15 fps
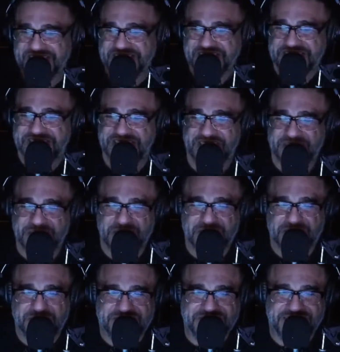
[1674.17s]
Salute to
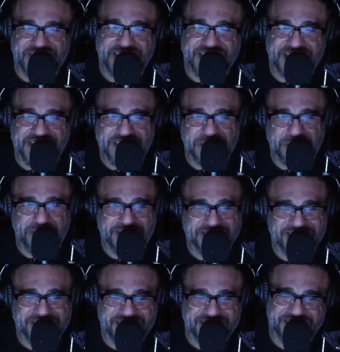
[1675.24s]
Miss Dana Lee, the big
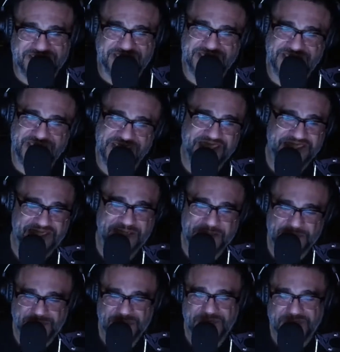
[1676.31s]
sis.
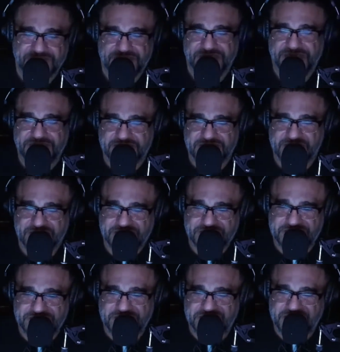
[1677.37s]
She's
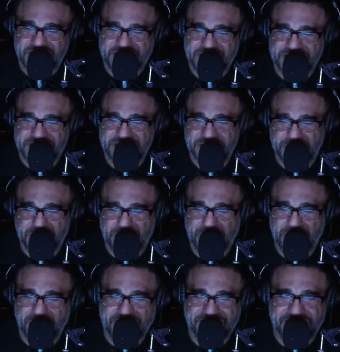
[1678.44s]
checking the little bro
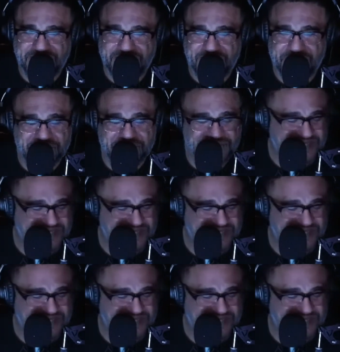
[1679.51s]
right now.